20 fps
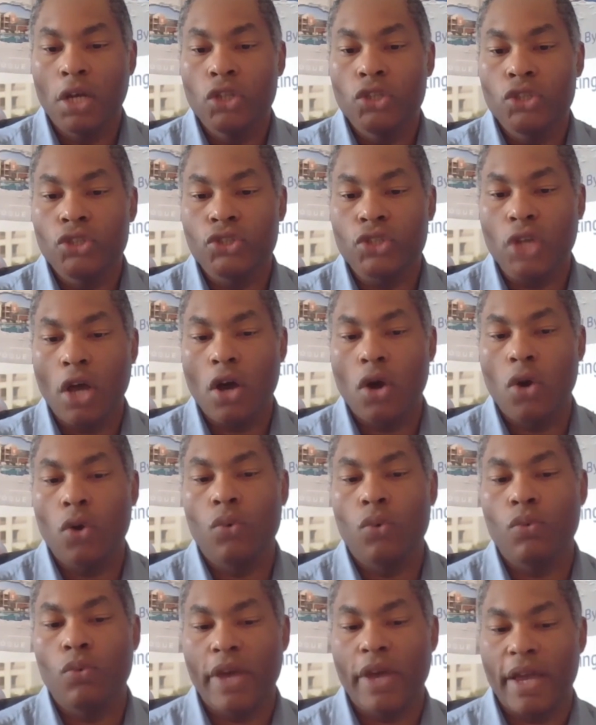
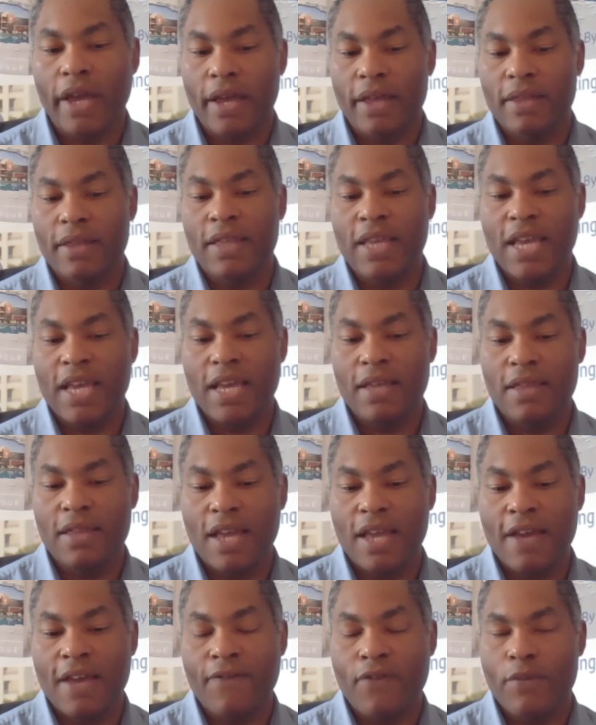So
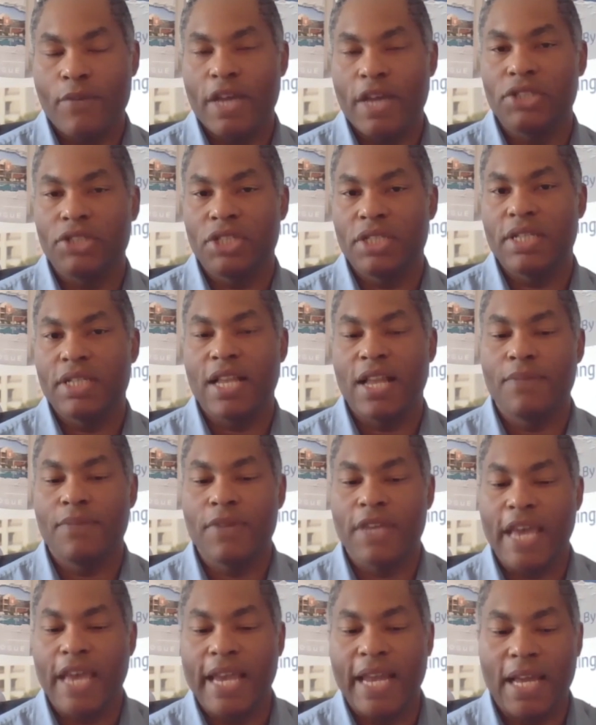the information that I'm
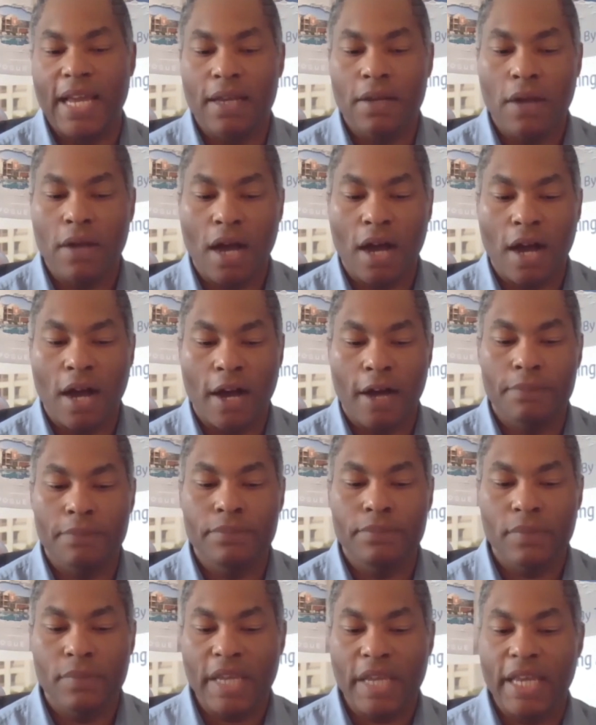getting
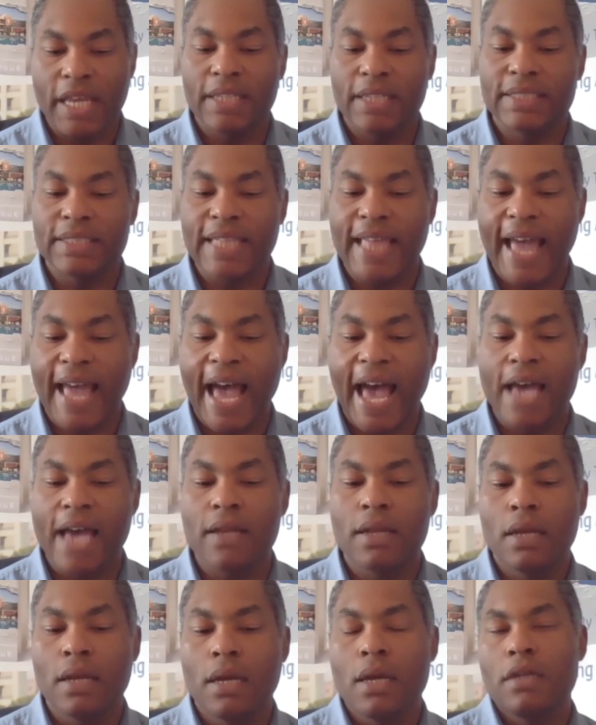is that
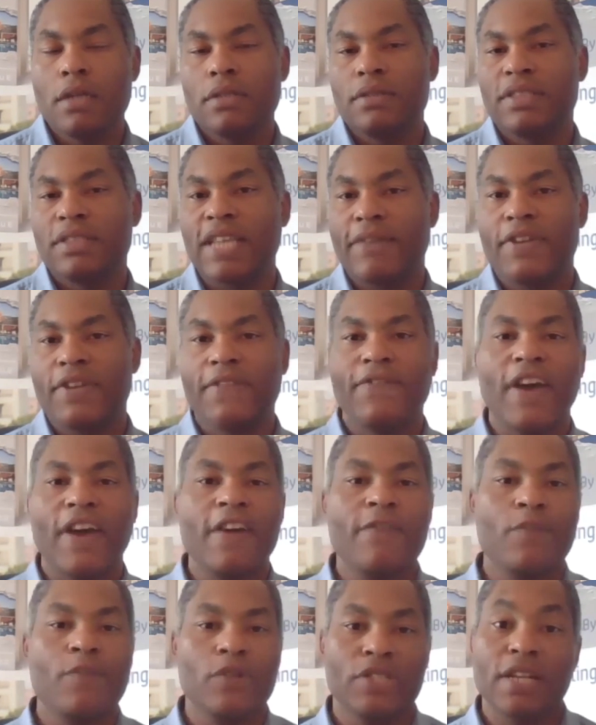
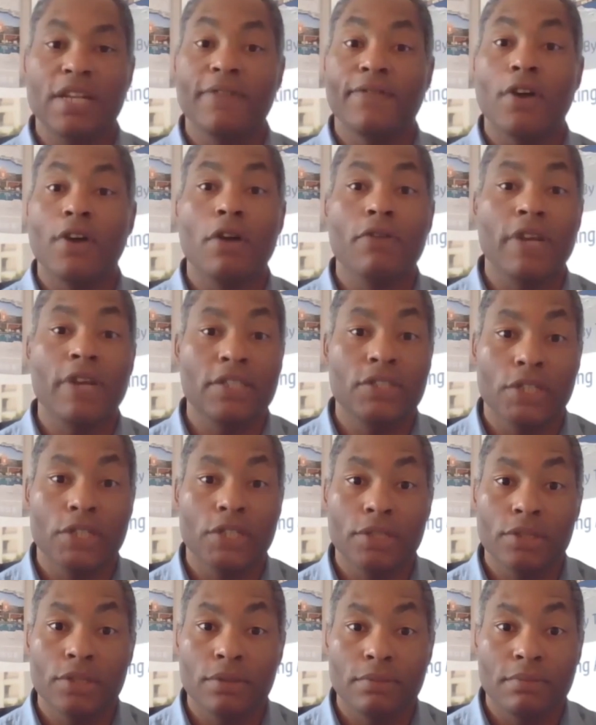75% of all
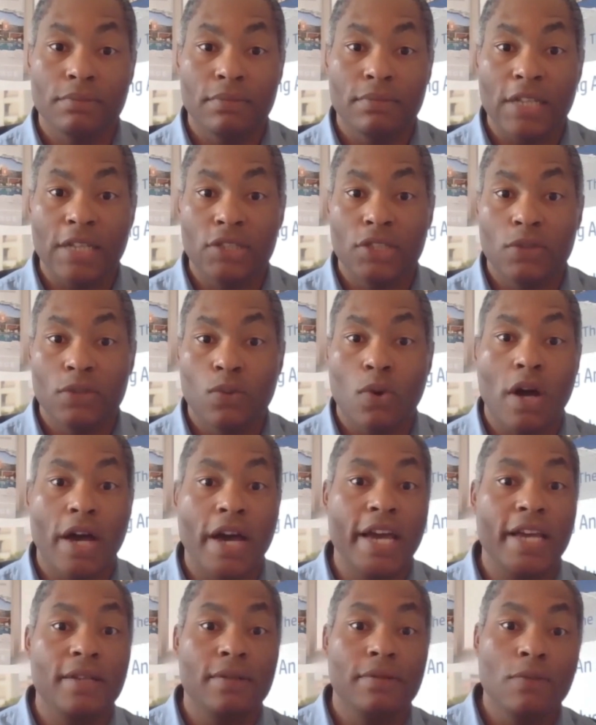renters
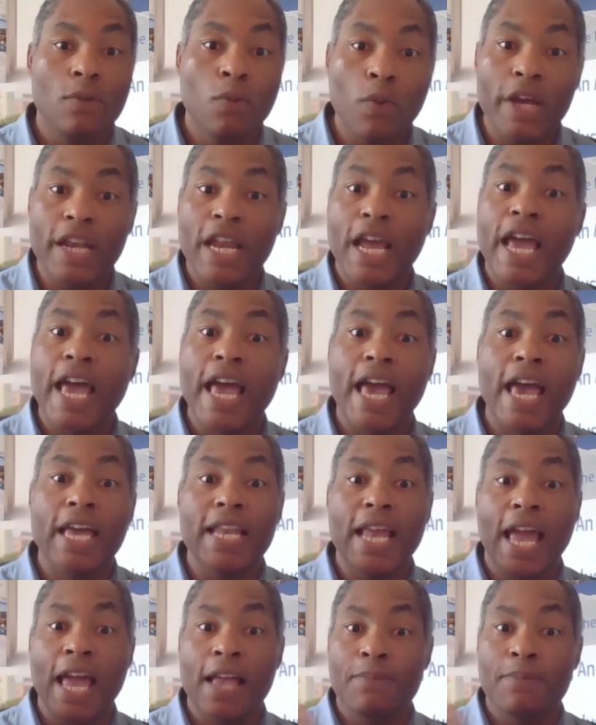nationwide went
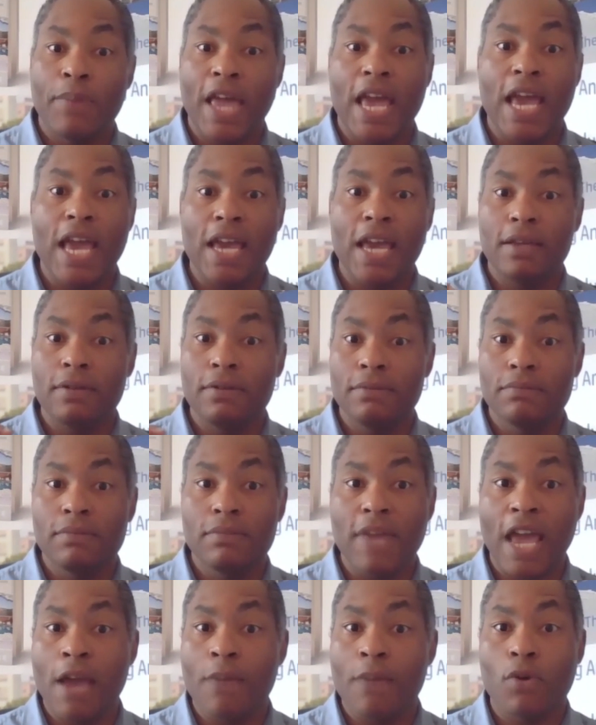ahead and paid
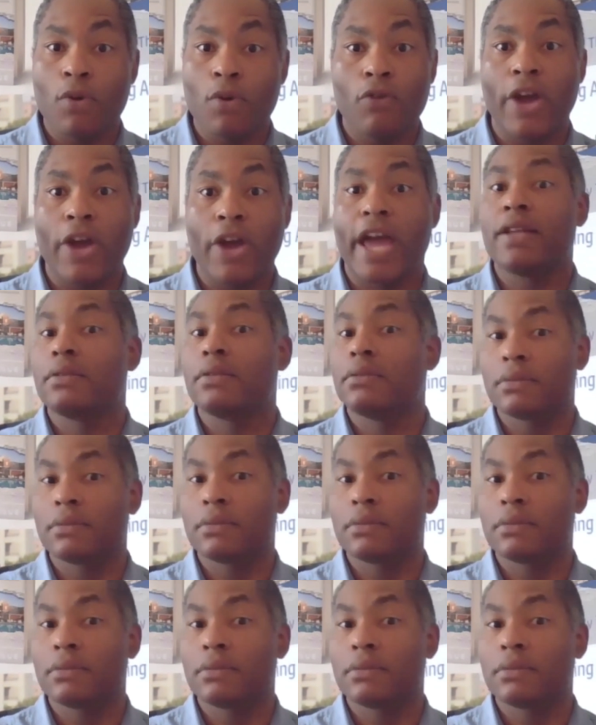April rent